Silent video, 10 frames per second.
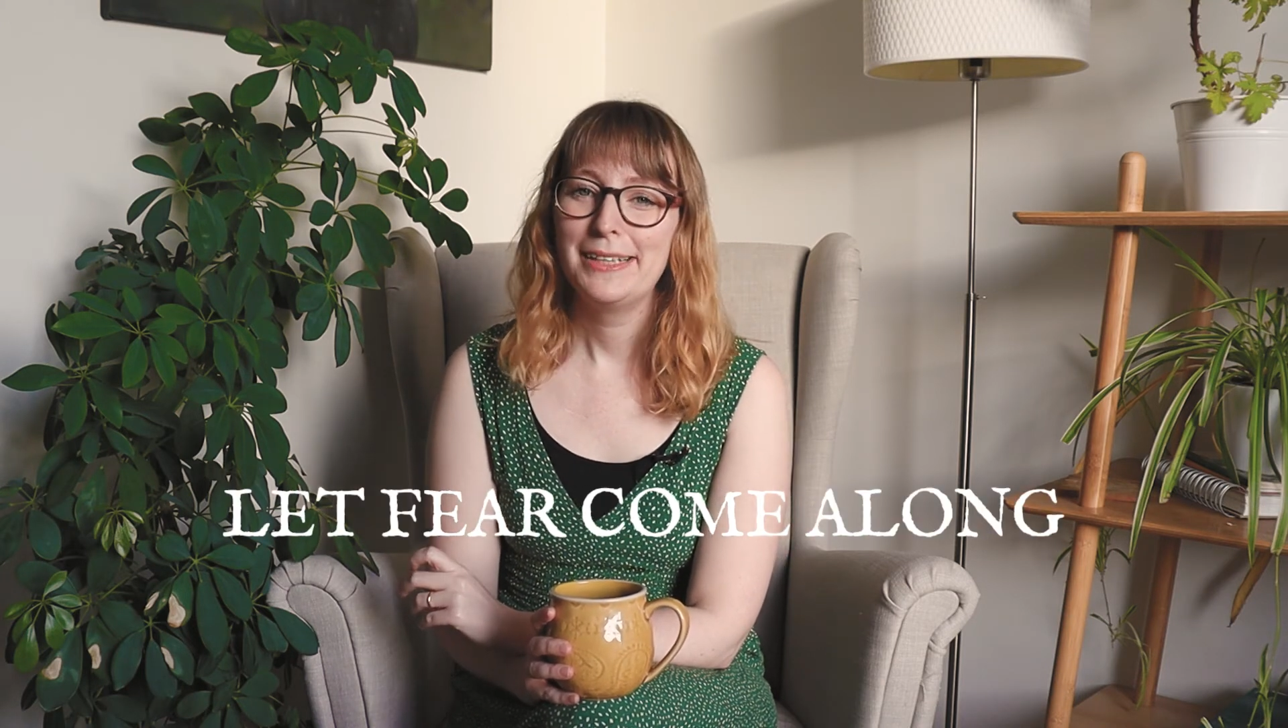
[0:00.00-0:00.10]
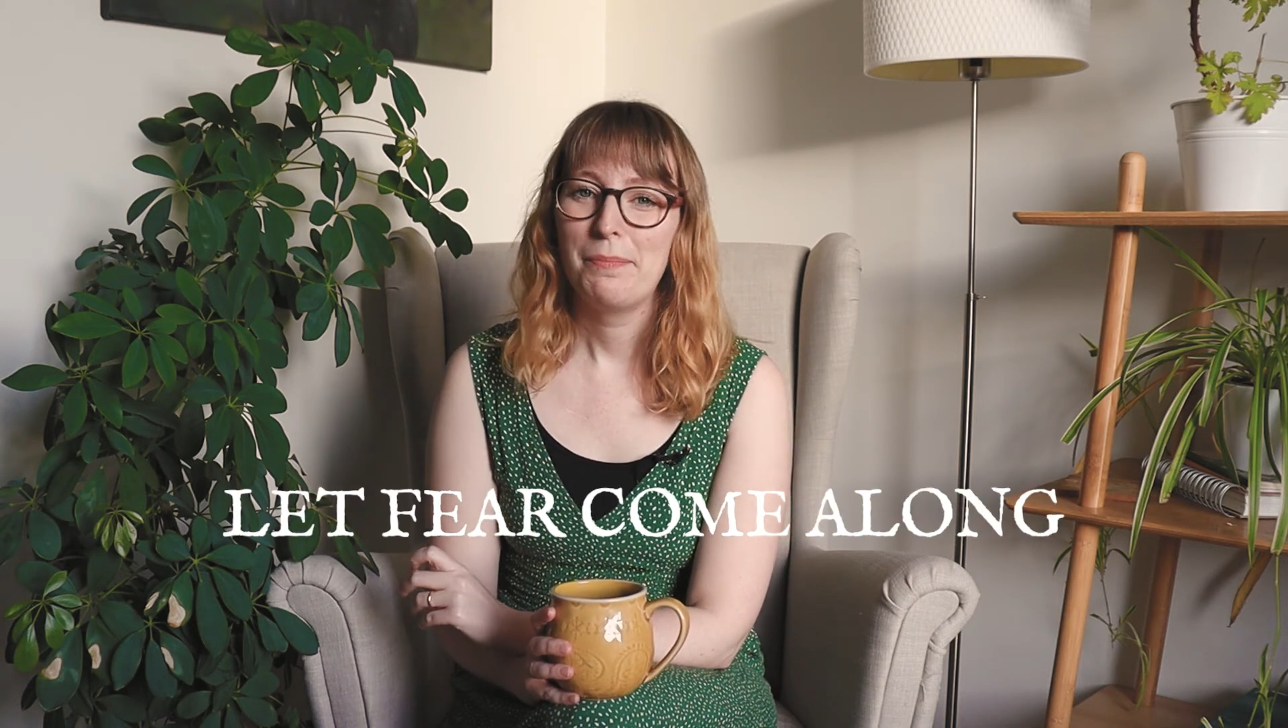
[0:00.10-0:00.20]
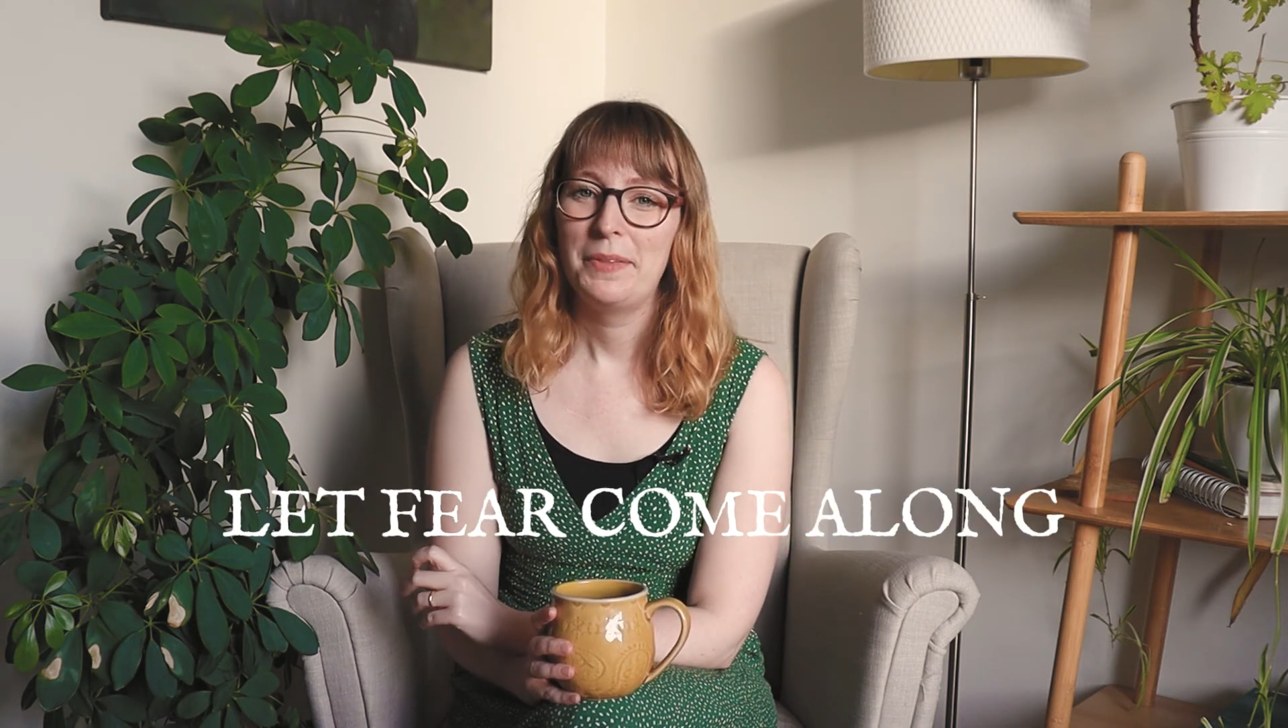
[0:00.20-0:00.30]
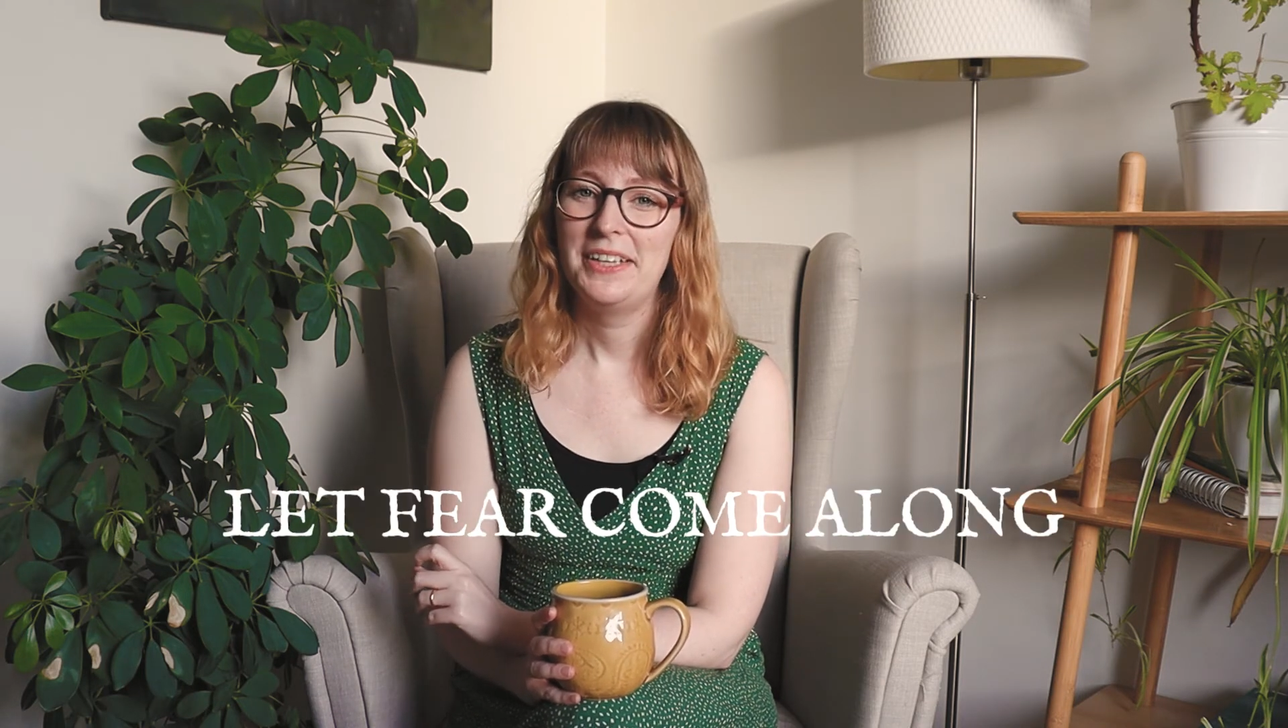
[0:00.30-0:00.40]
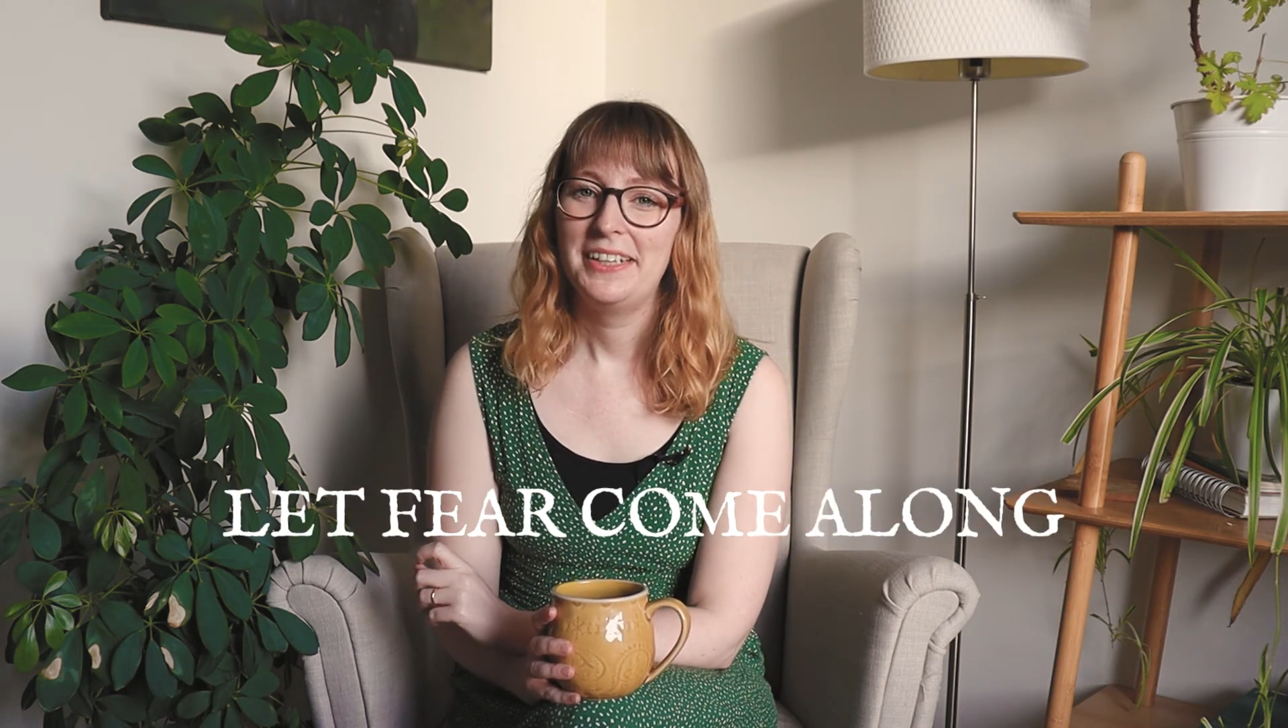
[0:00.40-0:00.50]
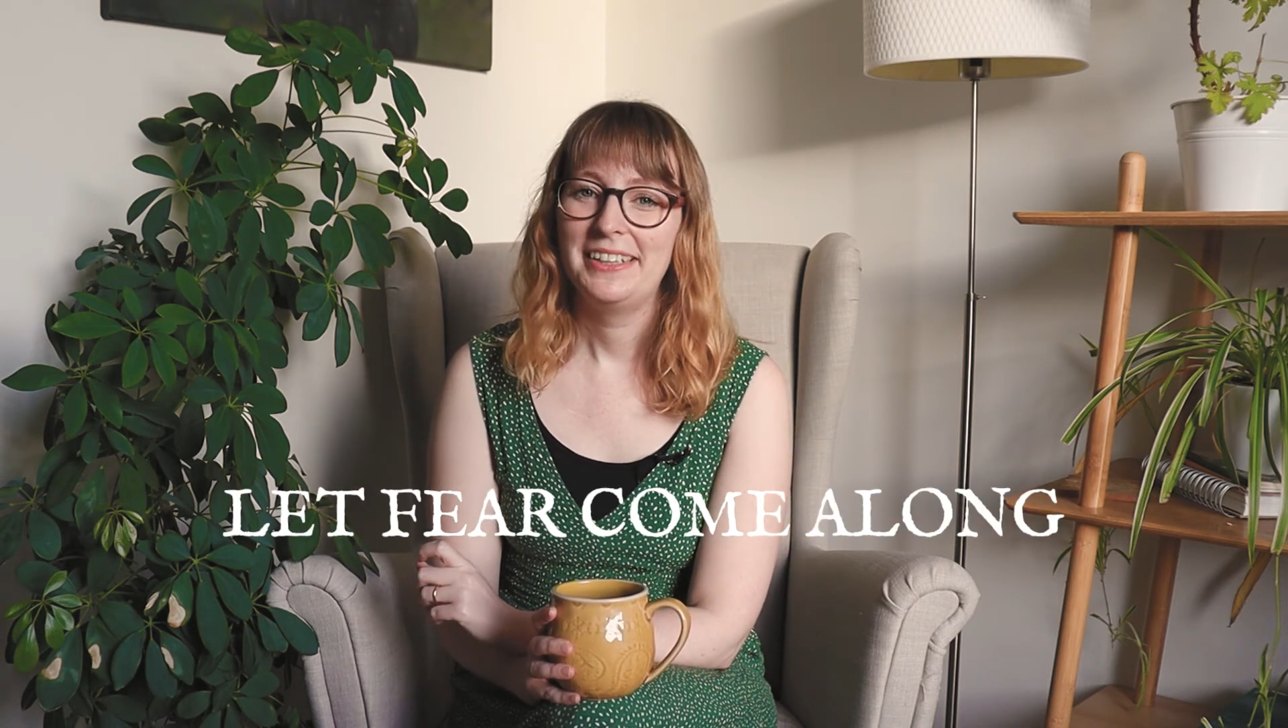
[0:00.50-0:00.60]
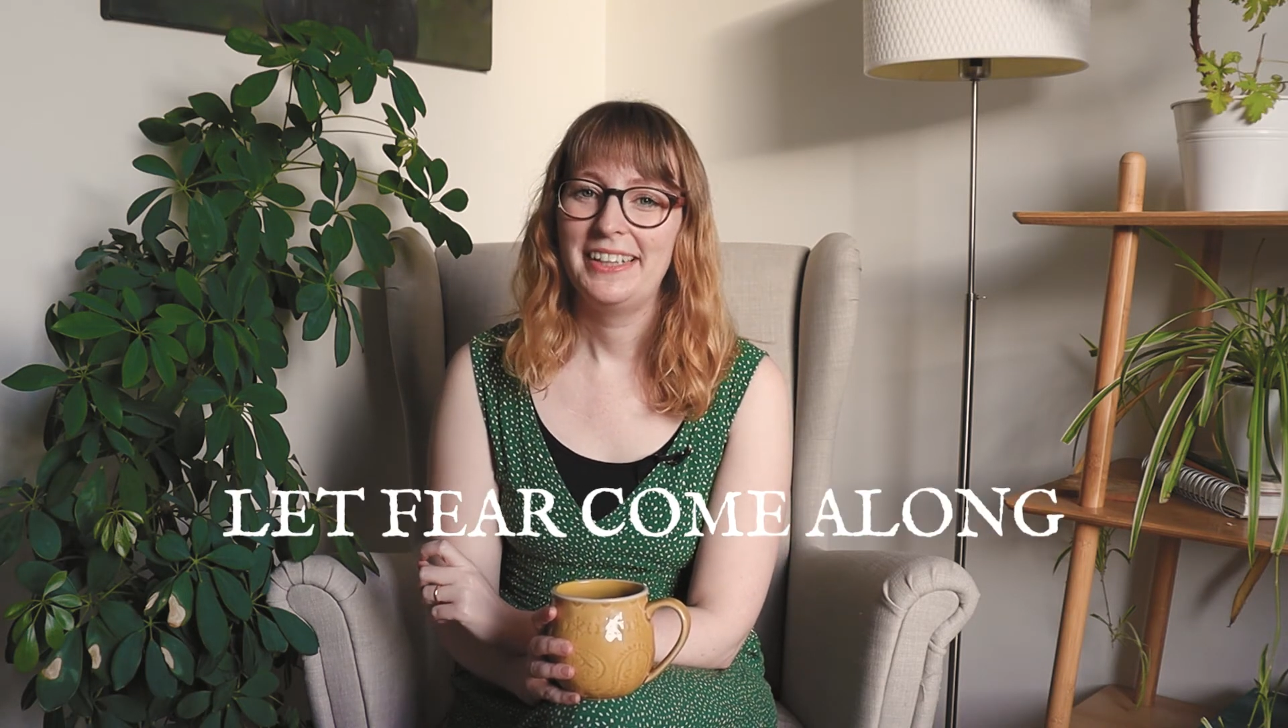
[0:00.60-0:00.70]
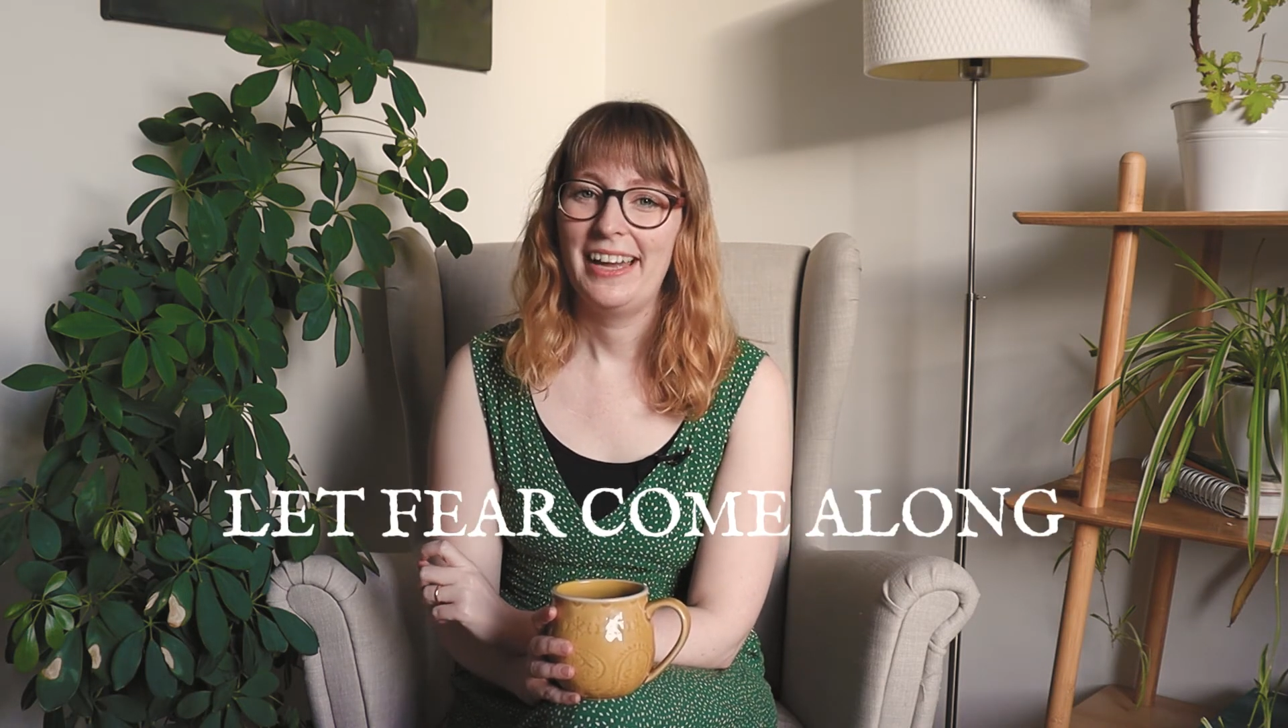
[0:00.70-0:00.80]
something